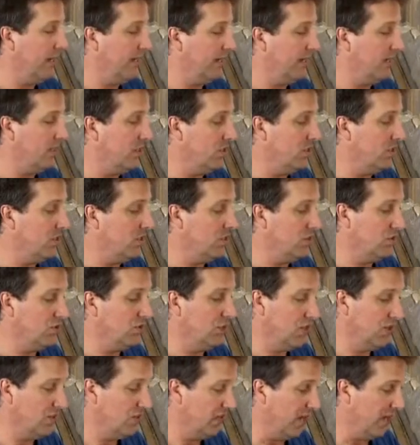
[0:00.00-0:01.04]
and
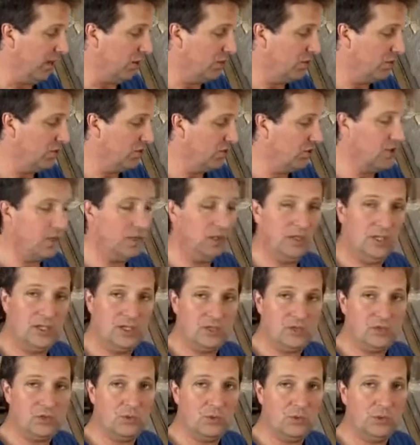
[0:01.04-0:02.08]
there's less air
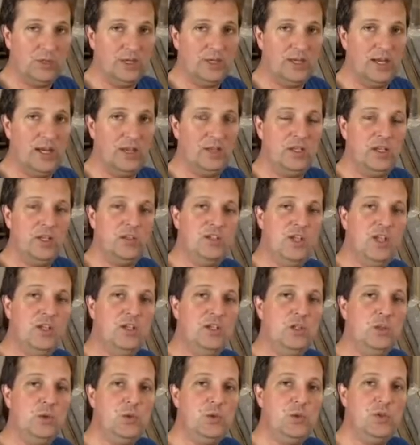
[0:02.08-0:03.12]
circulating through it, and they tend
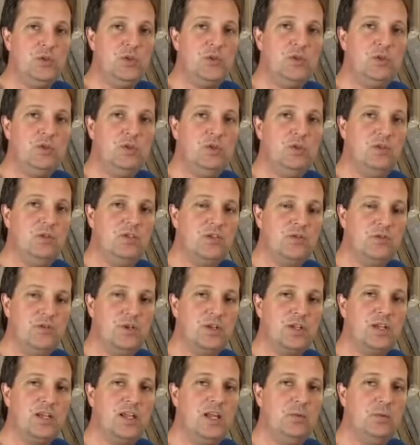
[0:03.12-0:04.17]
to use
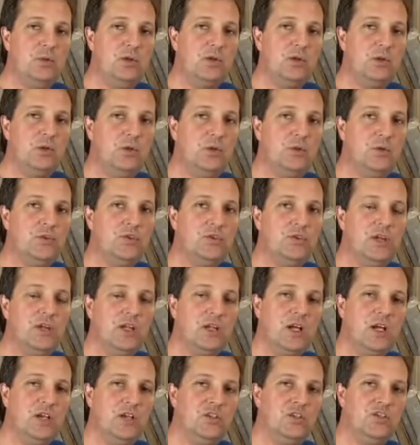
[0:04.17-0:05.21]
different chemicals
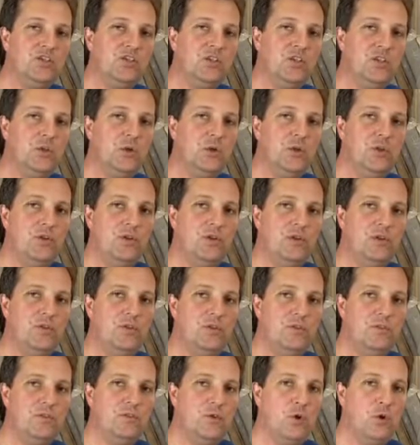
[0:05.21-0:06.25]
that kind of seal
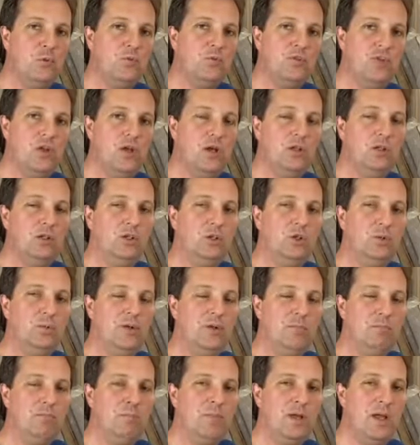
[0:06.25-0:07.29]
the foam cell a little
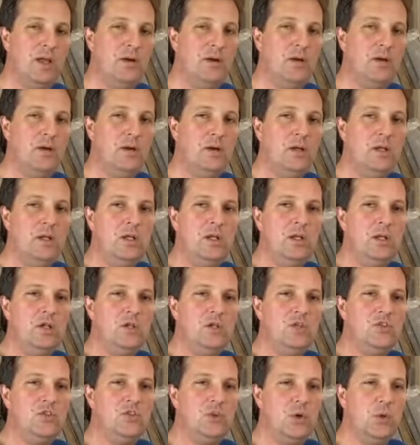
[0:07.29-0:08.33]
bit better
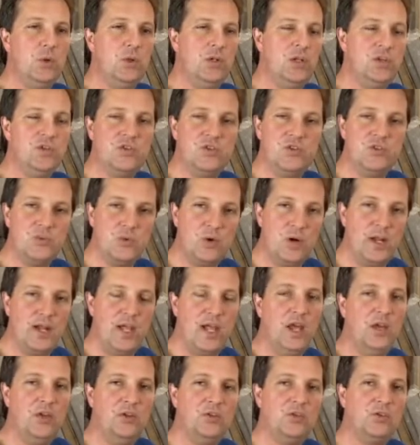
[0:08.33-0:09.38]
so it doesn't dry
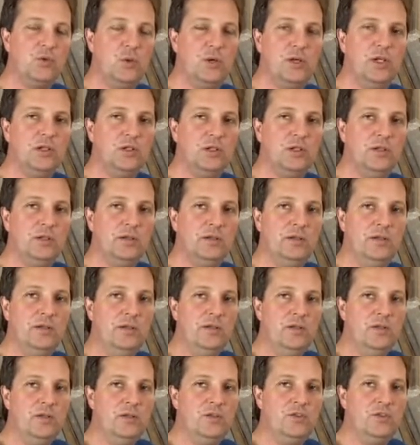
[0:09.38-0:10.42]
out as quickly.
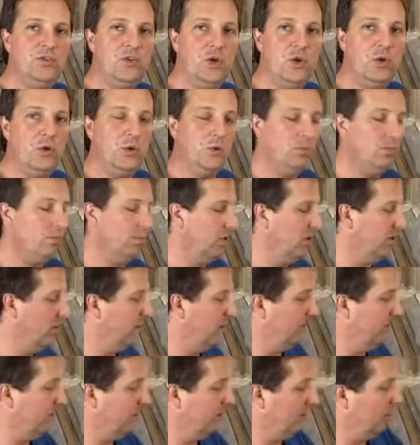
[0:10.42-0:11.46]
So,
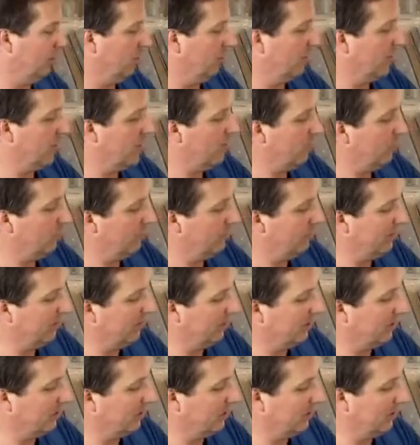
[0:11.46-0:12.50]
you know, here we'd be
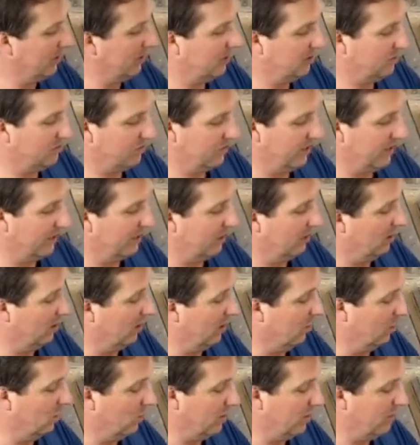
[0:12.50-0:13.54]
looking at, say,
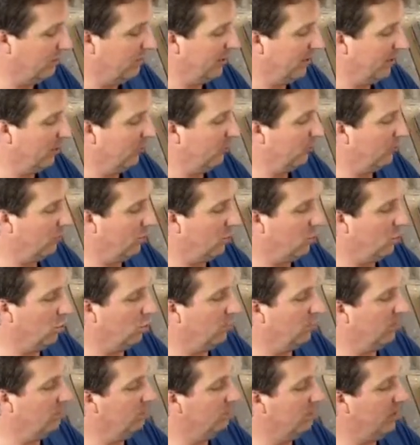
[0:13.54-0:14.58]
a 1 pound
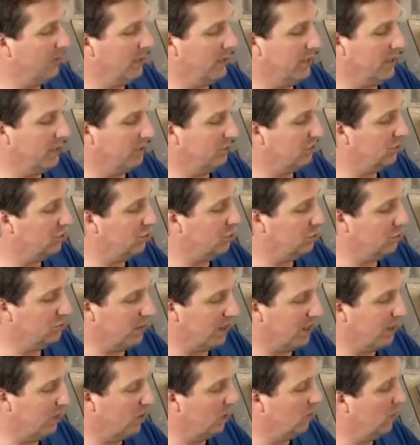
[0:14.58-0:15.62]
foam. They make 2
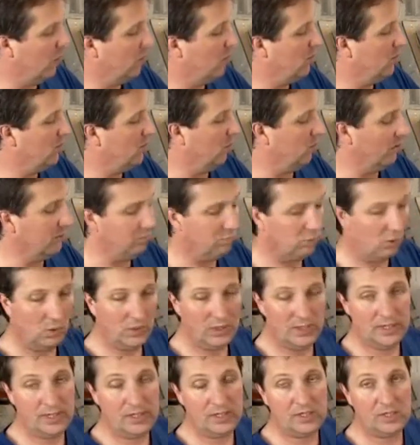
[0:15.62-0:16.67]
pounds,
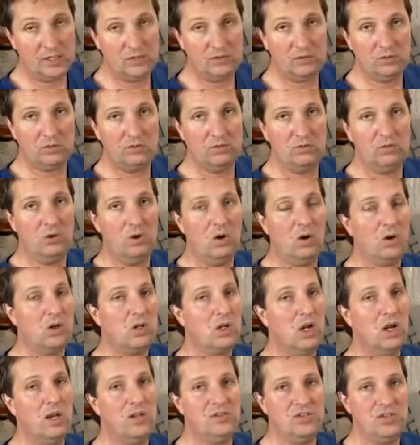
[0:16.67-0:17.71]
1.8, all
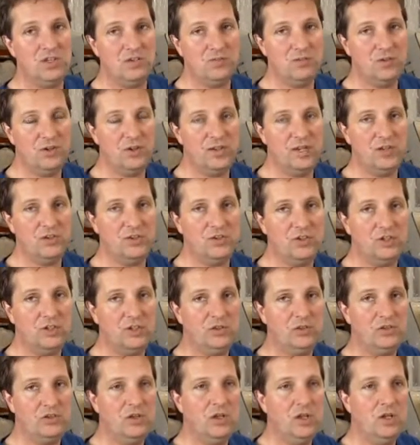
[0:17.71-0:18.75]
kinds of different
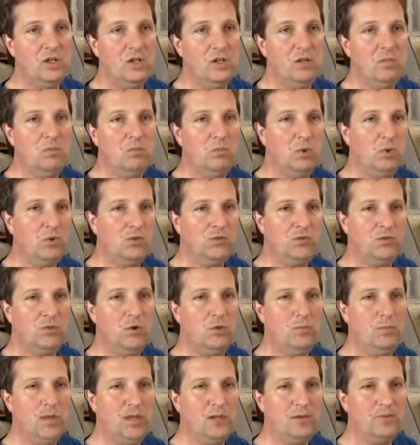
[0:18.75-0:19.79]
densities. Most
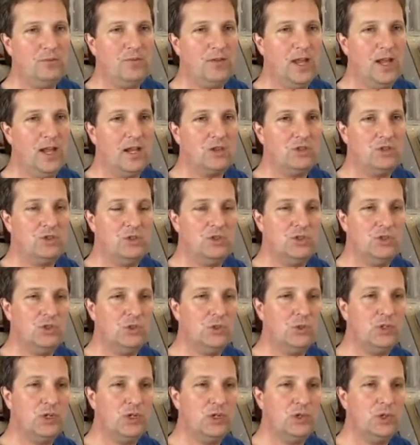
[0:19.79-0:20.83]
foam manufacturers,
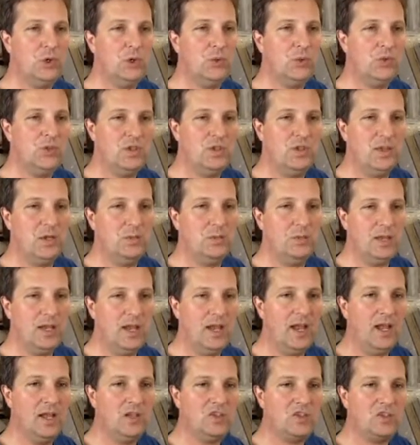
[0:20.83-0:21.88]
you can go to them and
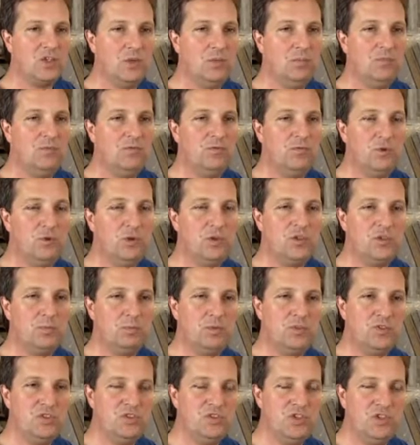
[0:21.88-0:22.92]
ask them for a
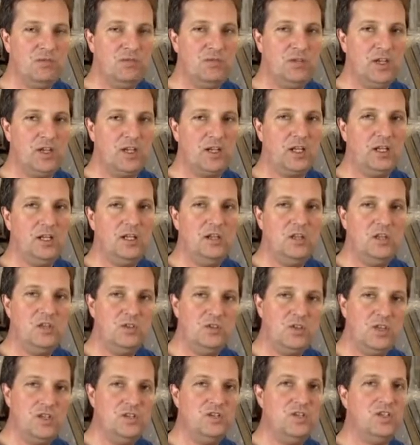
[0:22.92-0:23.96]
specific
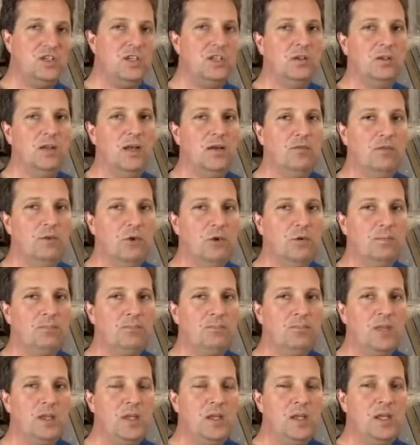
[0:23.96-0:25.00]
density level
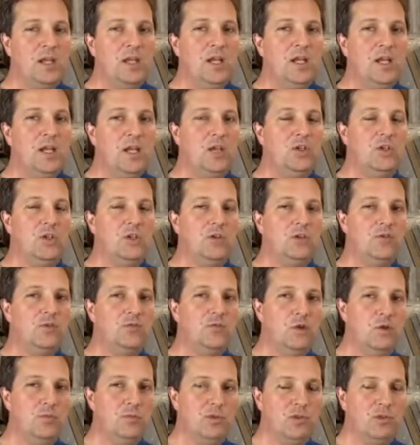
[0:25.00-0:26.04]
and then a
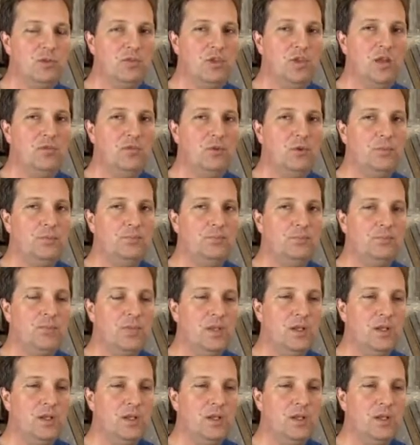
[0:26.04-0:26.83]
firmness level,